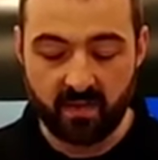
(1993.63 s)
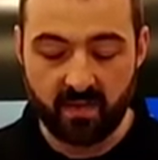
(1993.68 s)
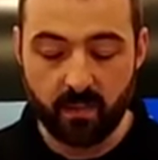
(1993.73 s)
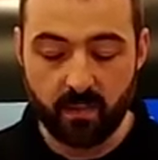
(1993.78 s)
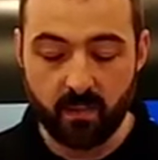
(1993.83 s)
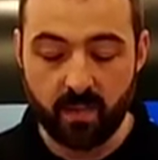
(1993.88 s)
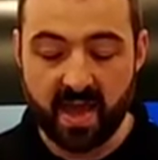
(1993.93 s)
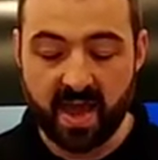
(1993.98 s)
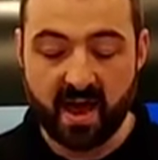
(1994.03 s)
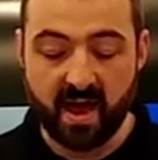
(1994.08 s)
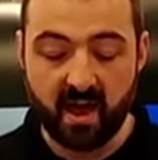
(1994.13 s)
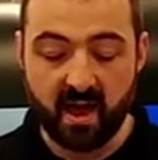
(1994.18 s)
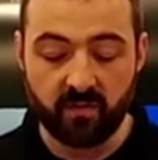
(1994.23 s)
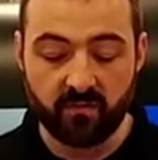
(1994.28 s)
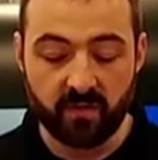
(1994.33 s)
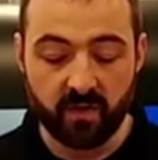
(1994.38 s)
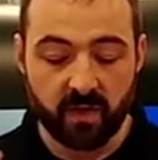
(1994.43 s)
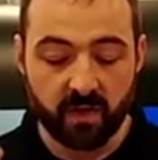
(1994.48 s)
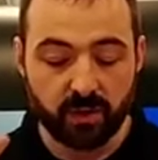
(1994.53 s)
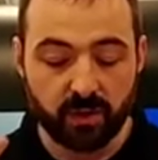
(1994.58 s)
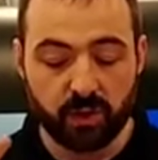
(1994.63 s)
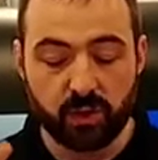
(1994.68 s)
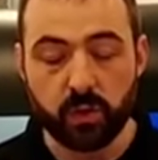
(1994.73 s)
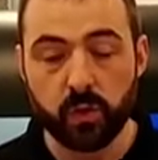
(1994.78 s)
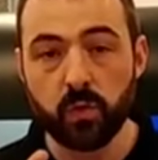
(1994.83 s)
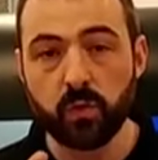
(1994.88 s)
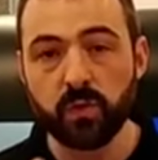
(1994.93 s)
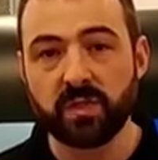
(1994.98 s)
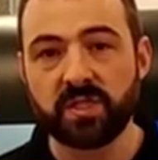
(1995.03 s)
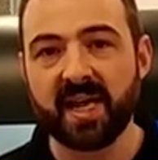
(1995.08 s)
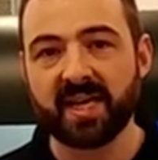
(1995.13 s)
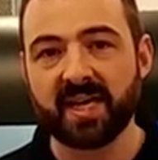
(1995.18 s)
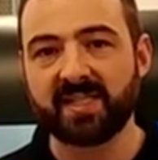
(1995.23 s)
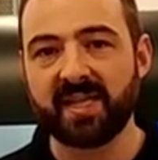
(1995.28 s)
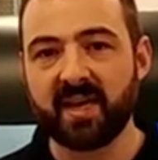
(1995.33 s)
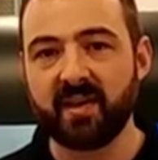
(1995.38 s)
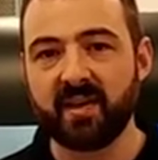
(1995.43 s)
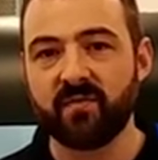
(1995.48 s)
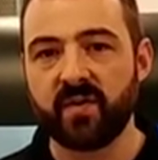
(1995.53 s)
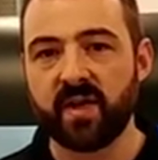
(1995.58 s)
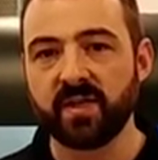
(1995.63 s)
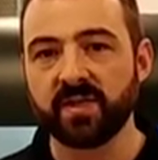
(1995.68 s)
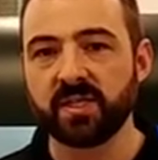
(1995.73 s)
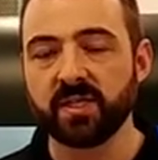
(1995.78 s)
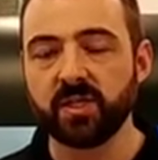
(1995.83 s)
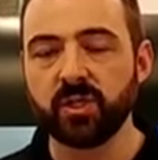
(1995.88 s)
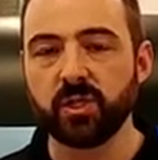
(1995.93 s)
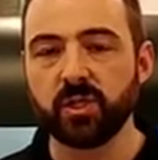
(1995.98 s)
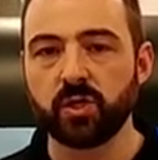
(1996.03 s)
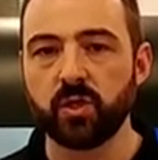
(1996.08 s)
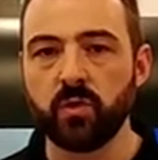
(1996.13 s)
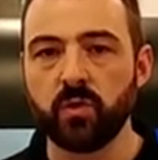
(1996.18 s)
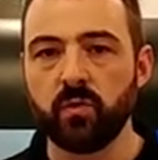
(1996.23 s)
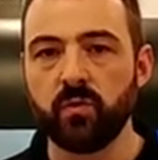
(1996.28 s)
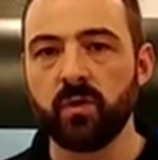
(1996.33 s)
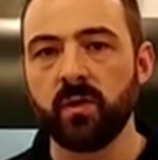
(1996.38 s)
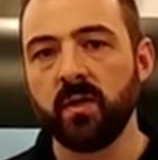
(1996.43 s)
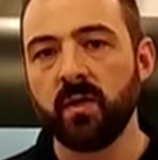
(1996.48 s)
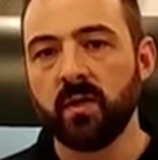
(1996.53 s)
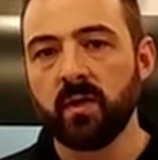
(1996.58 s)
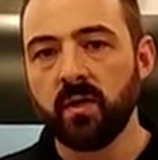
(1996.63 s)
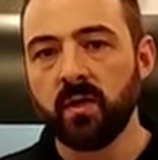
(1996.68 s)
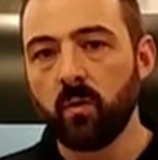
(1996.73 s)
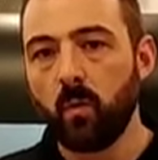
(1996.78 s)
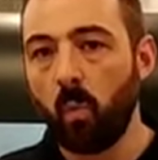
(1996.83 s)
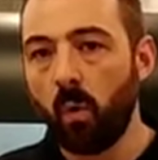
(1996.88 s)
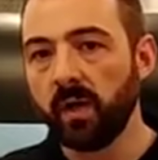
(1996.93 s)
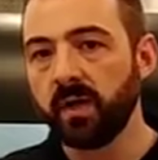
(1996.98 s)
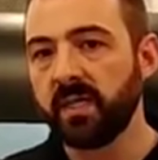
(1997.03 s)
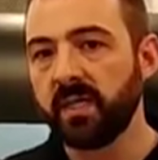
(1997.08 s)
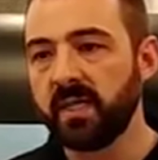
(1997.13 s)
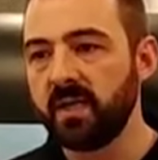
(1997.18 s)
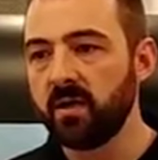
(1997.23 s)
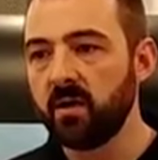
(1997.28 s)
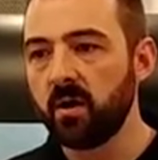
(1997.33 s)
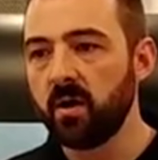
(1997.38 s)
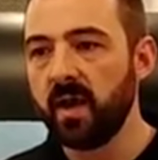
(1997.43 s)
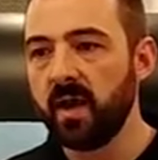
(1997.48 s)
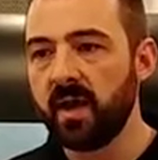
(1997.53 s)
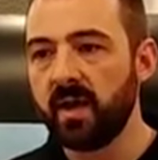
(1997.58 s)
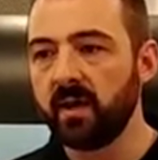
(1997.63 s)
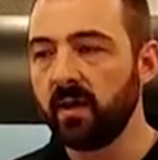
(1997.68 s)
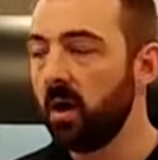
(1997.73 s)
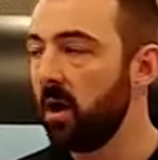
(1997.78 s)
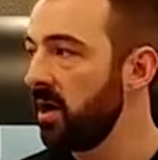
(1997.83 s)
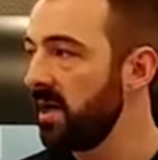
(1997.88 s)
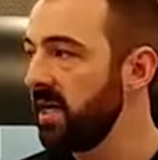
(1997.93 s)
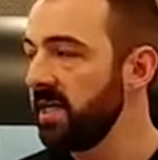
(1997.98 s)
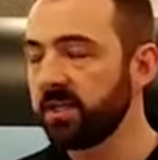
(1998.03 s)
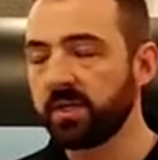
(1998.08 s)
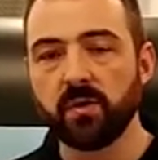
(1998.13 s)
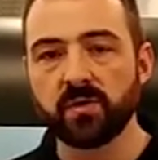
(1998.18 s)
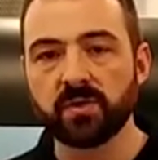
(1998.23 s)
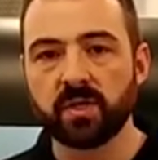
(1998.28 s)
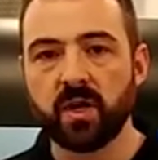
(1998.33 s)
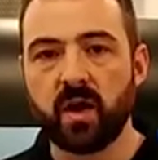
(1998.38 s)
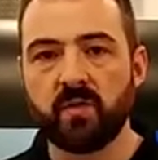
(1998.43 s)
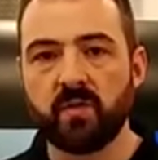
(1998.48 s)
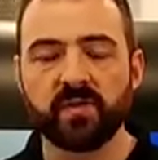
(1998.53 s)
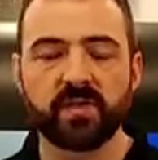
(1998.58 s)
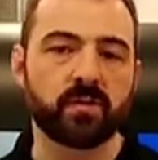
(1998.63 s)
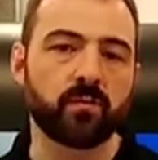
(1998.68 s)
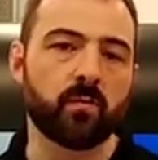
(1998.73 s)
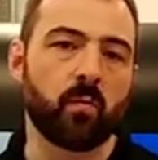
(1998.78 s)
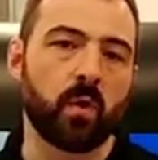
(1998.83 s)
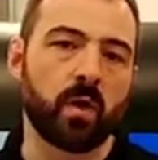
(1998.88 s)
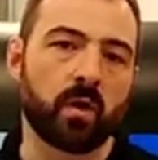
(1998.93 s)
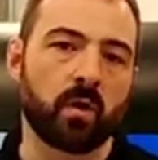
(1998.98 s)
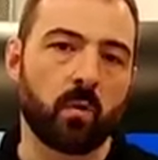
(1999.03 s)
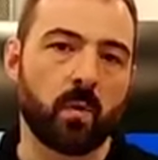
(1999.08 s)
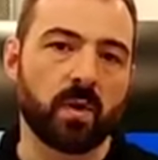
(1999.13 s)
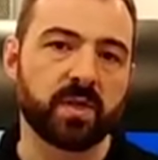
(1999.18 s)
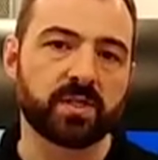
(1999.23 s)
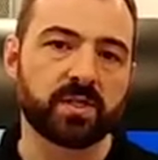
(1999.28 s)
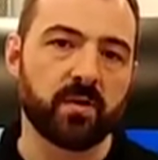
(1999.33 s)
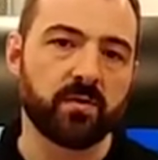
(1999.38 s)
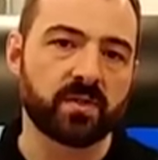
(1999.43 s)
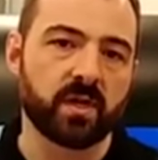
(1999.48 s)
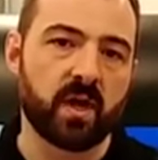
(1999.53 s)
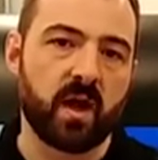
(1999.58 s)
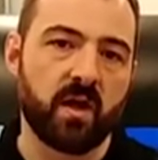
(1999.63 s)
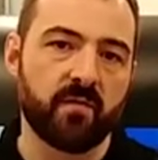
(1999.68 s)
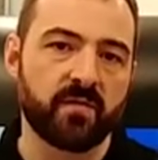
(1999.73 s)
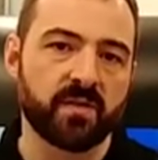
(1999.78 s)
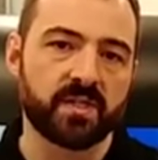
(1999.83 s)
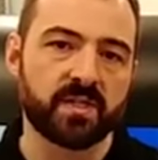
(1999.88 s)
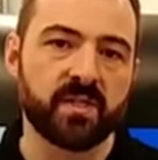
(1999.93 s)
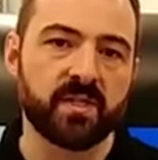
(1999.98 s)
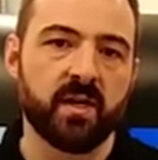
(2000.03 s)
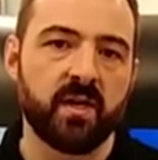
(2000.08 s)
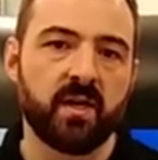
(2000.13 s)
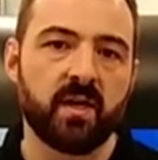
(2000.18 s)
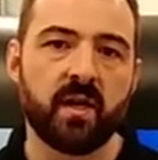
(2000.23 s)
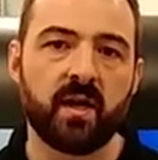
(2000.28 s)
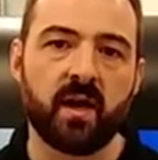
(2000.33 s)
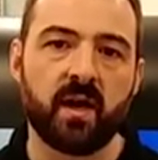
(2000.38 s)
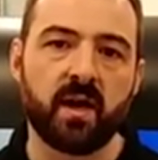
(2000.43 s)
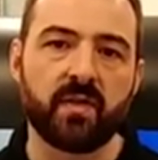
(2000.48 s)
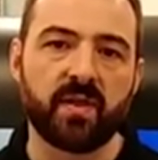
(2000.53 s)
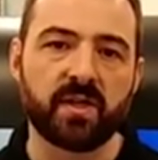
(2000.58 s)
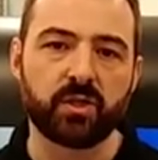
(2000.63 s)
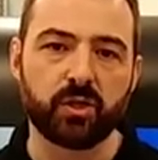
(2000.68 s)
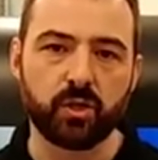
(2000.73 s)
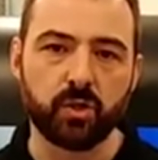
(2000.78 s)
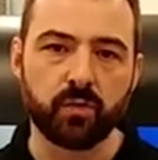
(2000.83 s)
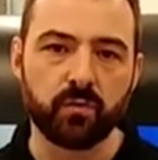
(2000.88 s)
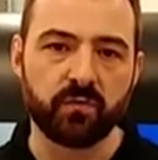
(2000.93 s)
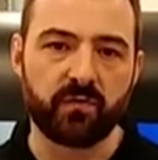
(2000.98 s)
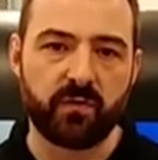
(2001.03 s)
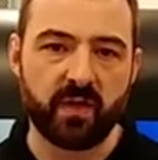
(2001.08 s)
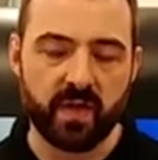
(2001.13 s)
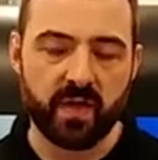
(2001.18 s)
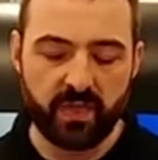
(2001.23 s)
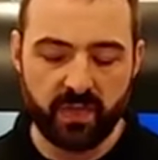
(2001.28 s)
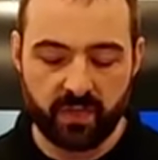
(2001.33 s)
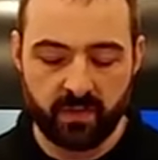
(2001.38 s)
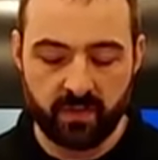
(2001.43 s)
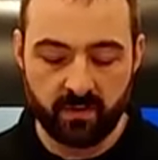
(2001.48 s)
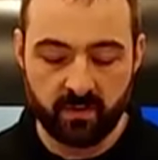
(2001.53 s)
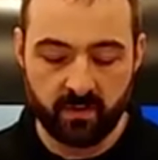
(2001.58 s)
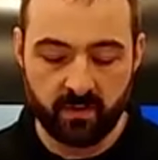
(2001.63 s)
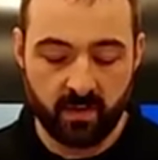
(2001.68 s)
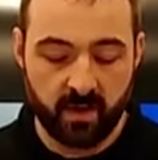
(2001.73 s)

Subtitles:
Then we have 2 Tech Day events in June, one here in our East Coast office and one in our West Coast office. That's June 5th.